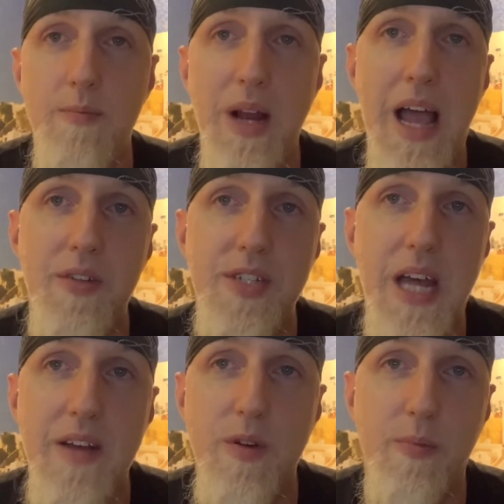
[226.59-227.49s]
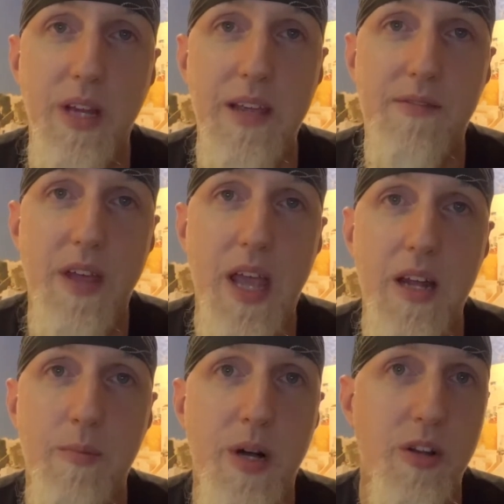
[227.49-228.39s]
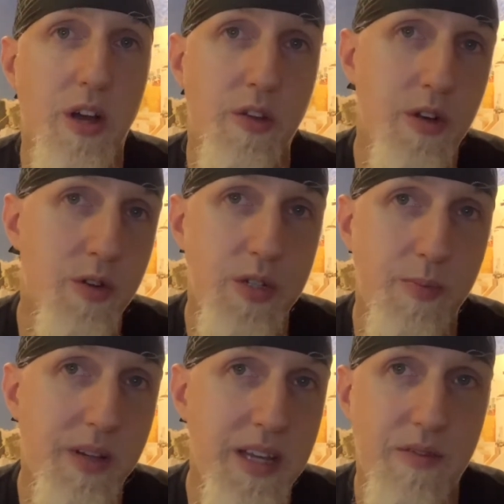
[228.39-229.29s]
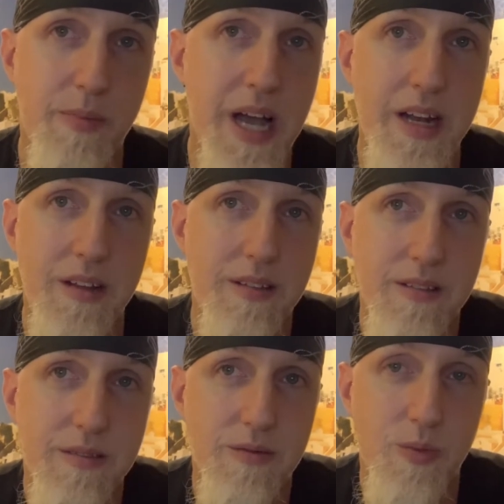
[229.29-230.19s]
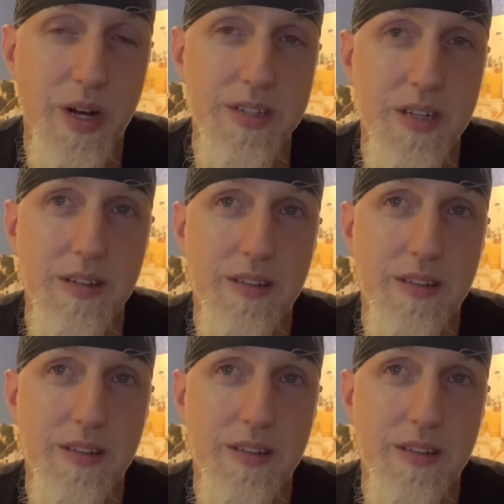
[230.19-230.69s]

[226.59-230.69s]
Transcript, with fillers: But outside of your belief and among other those believe in buying it, what is it?